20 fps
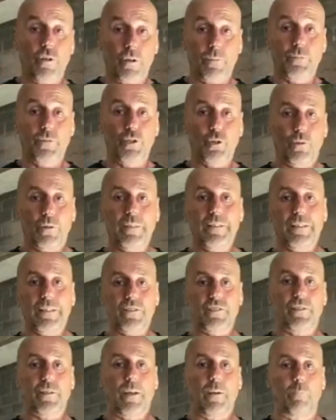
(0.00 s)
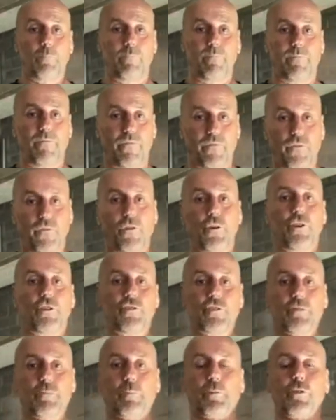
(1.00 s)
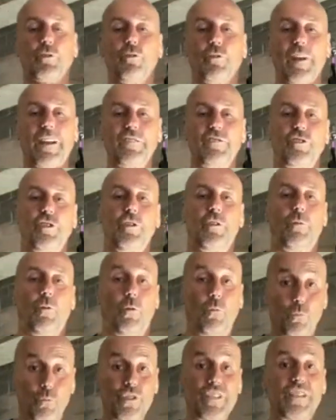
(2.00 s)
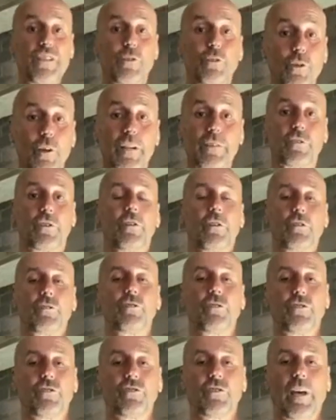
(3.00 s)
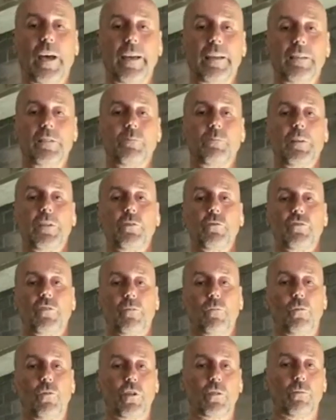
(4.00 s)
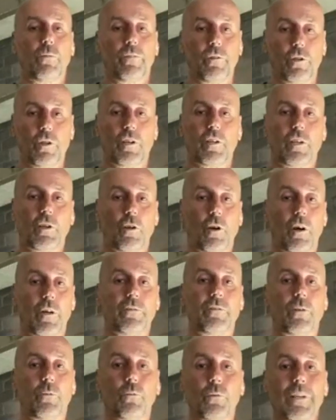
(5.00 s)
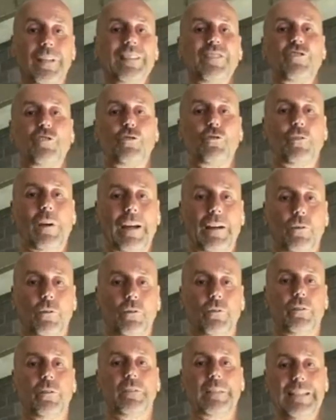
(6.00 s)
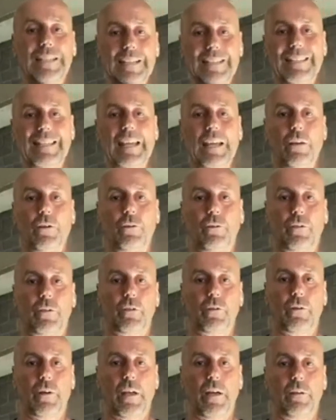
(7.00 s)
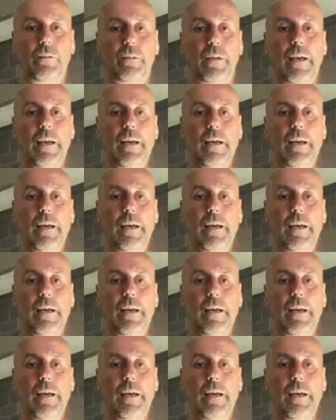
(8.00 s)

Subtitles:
I'm doing this first progression, or regression I should say, is because I've worked with a lot of guys that really struggled to get down on the ground